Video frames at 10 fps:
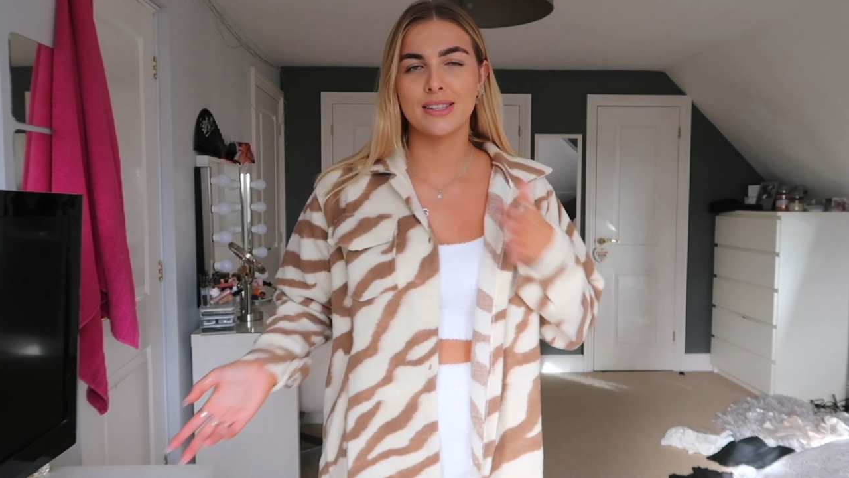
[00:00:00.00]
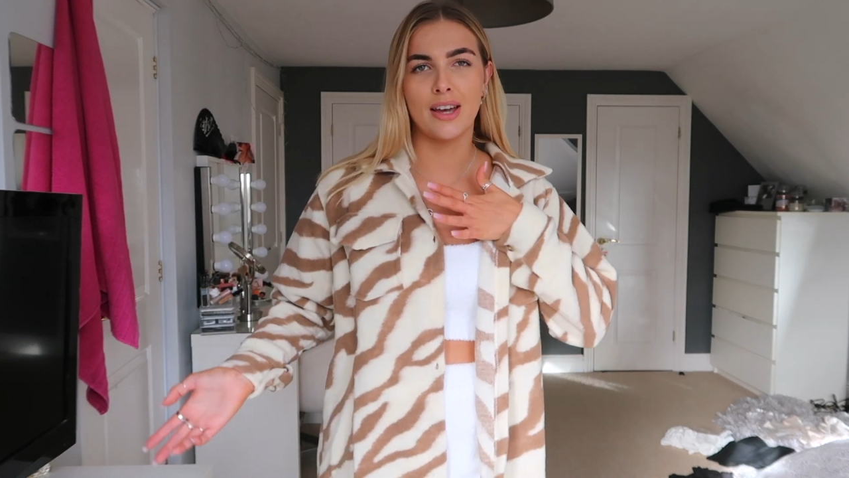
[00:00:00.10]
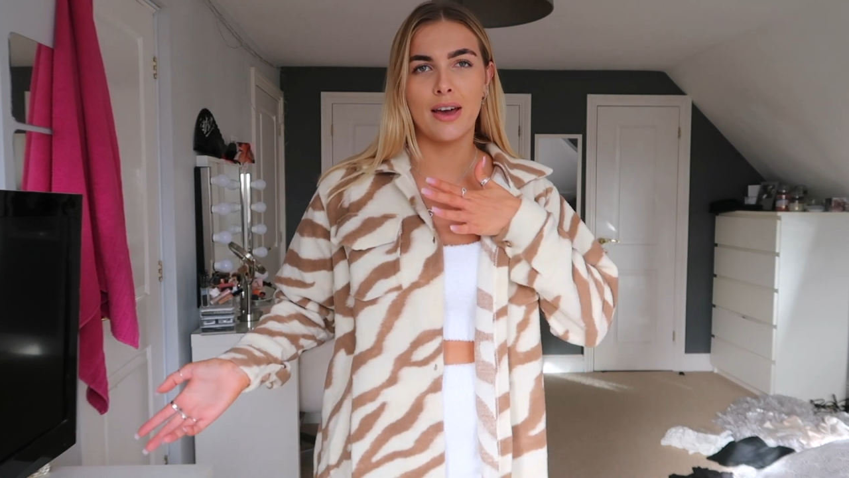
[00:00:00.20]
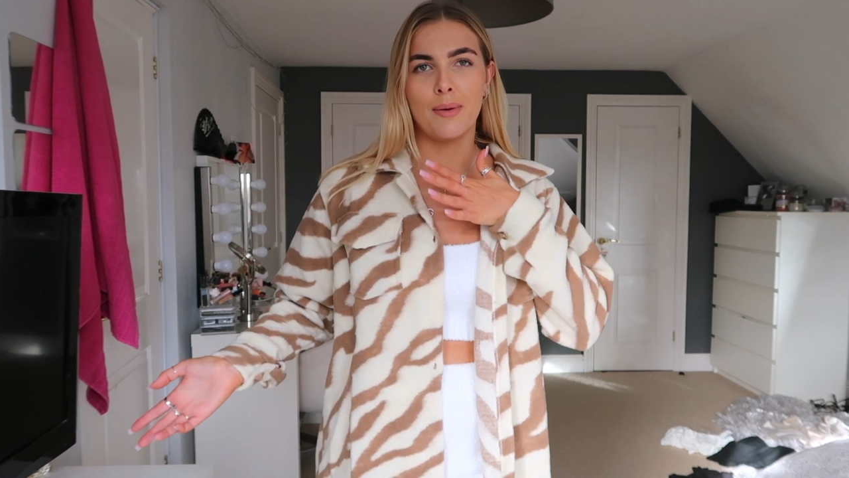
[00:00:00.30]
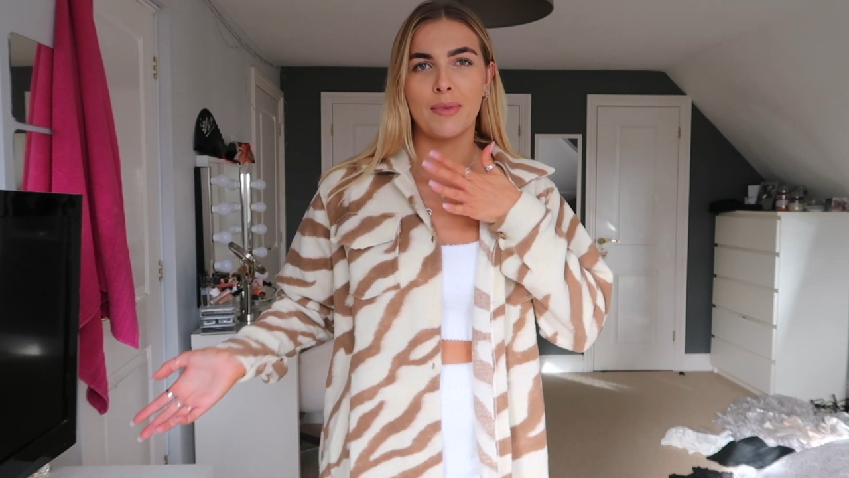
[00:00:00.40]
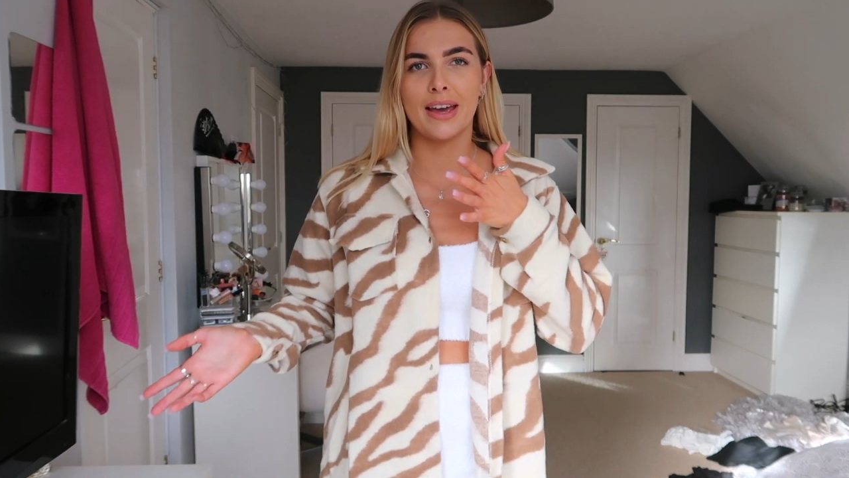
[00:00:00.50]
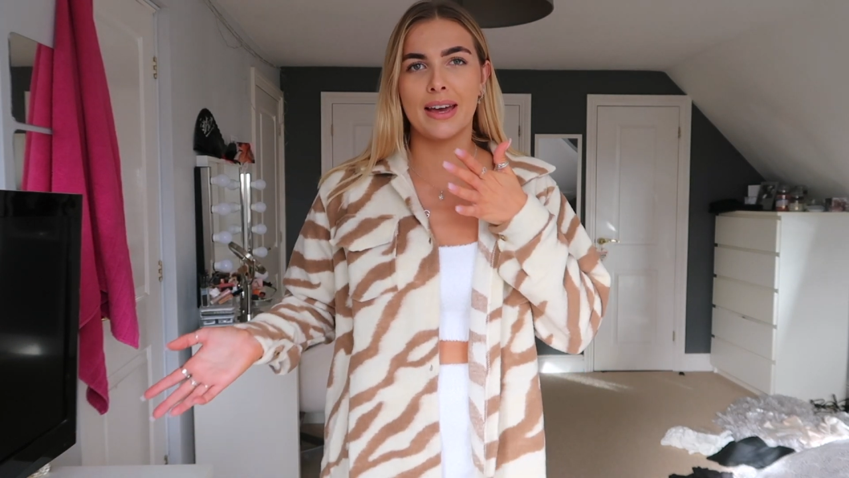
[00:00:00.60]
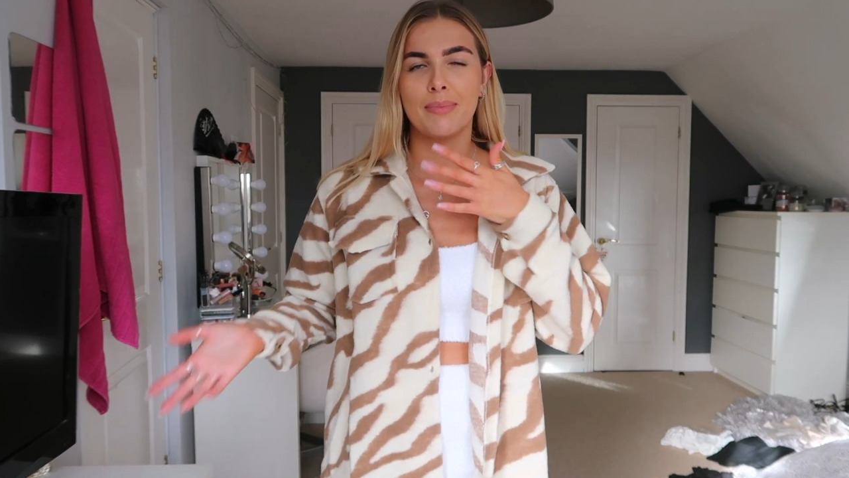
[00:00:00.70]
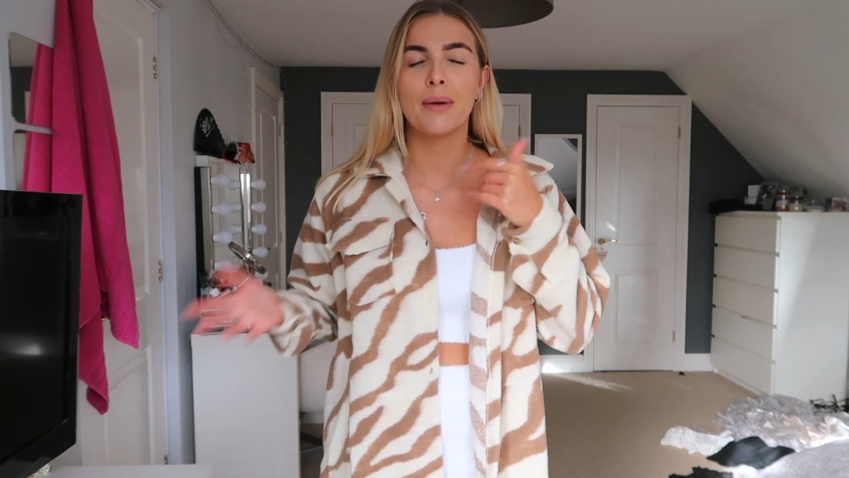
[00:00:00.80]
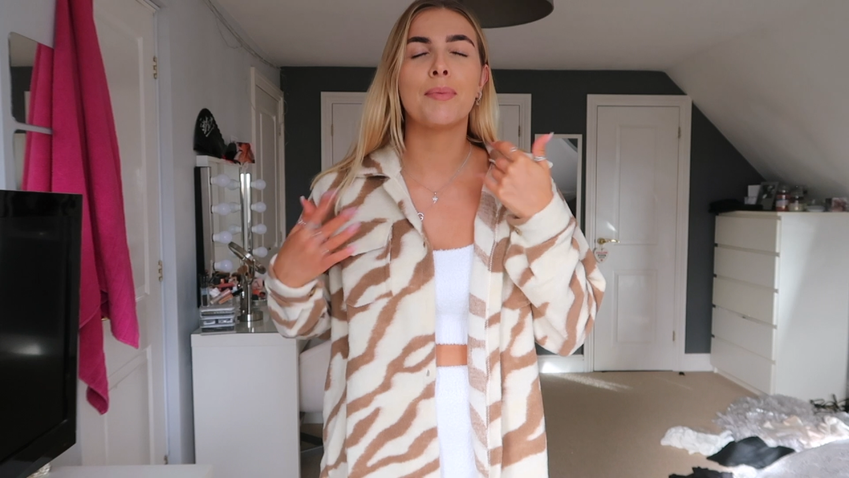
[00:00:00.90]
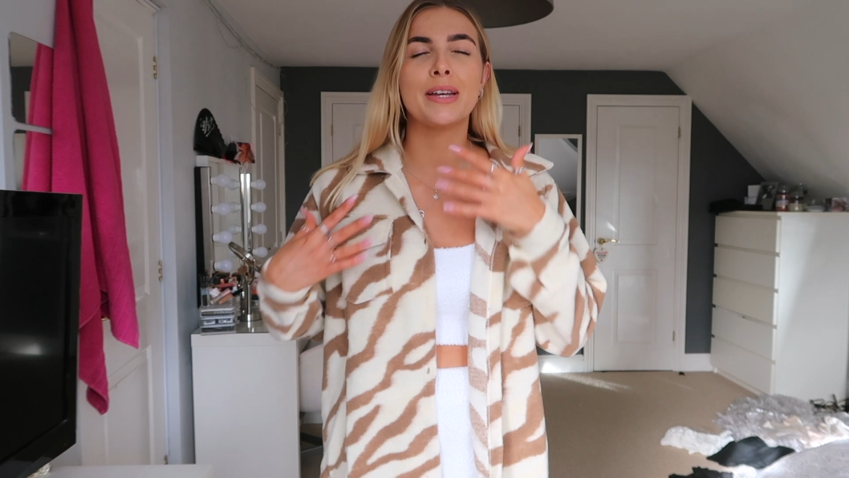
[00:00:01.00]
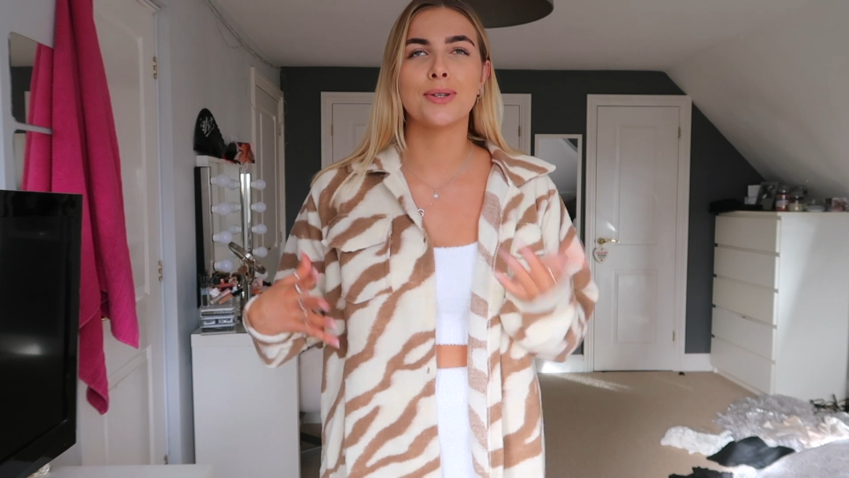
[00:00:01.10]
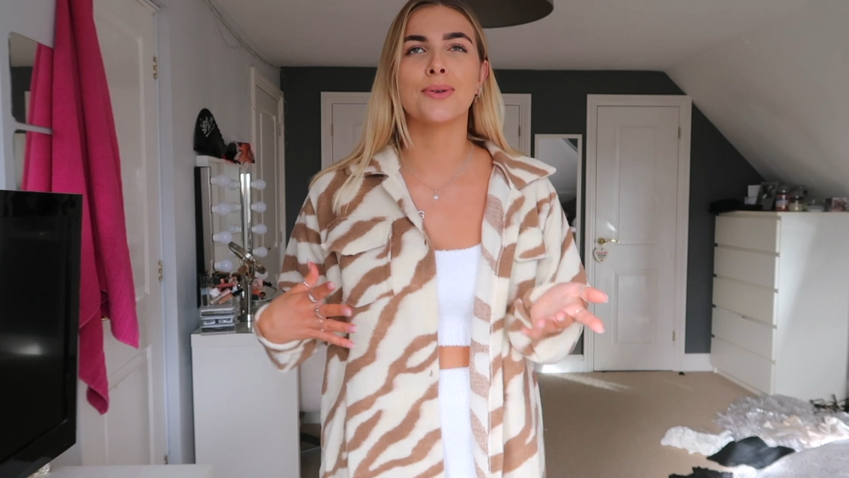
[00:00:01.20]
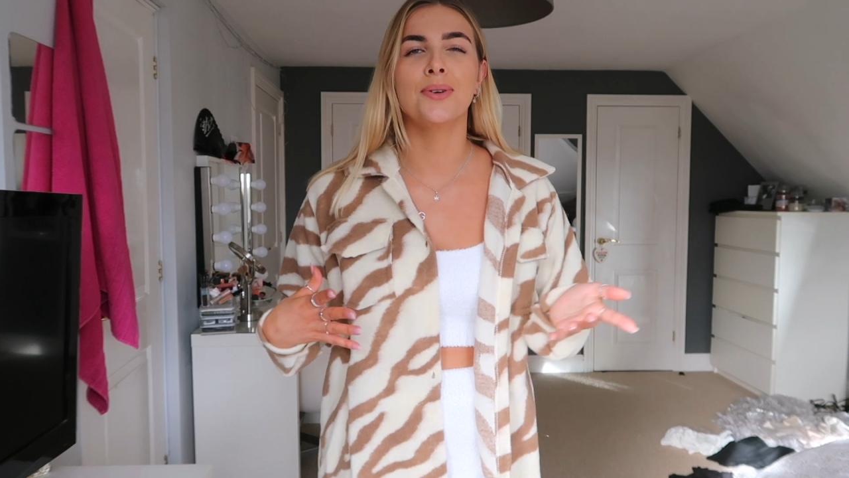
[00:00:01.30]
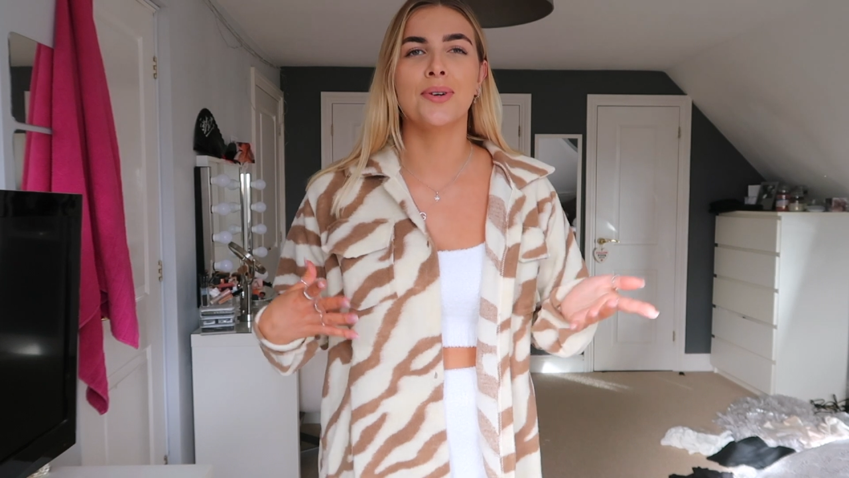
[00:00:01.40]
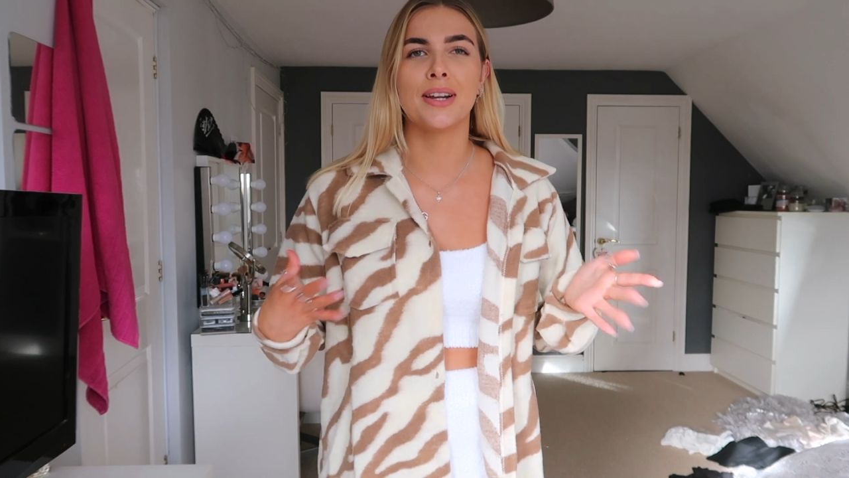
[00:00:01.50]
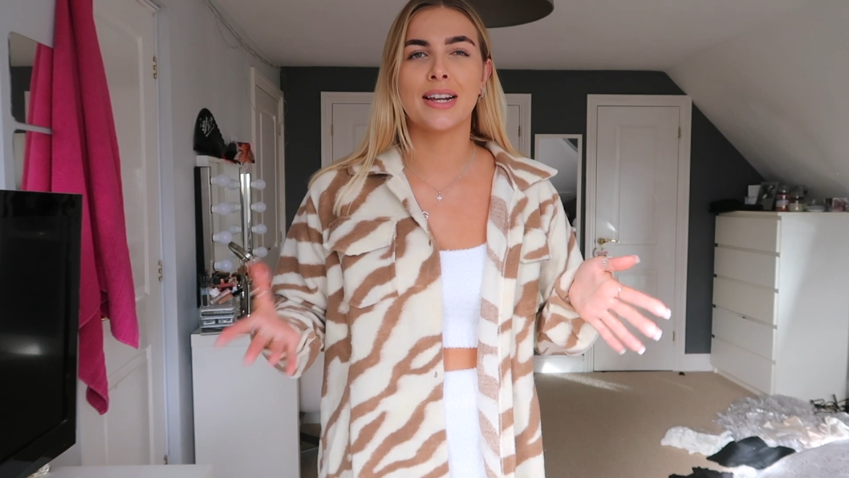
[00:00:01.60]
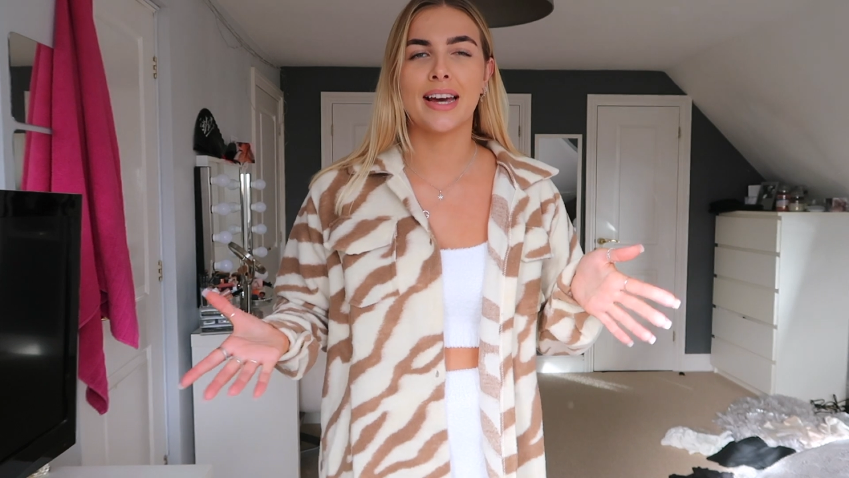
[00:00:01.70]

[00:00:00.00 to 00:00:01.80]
so I'm a bit torn.